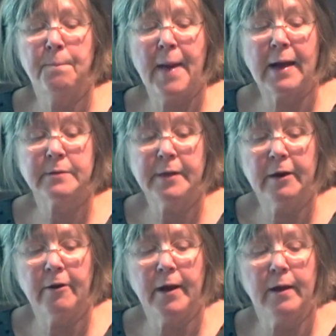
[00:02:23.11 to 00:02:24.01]

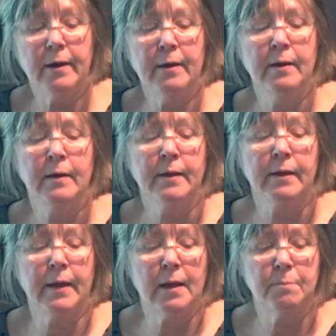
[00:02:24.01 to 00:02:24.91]
Bacteria
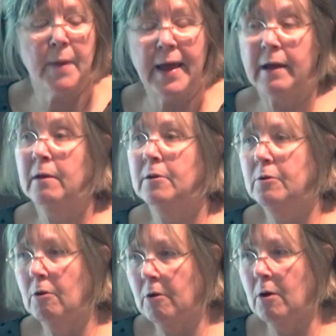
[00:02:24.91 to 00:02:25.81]
can make
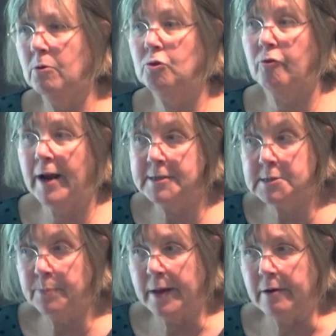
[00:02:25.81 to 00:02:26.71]

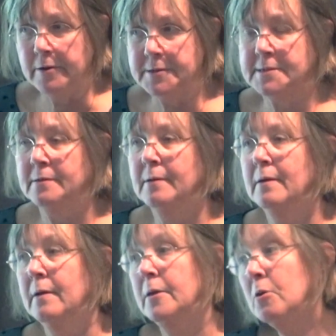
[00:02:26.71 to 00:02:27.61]
neurotransmitters
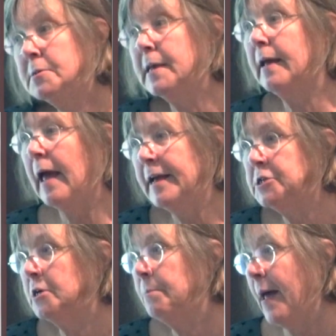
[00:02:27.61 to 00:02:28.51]
using
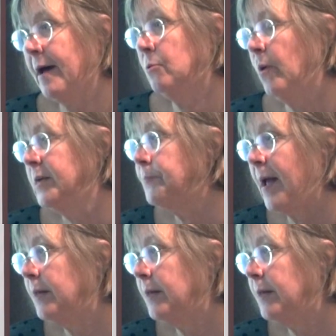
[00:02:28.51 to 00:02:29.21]
ancient pathways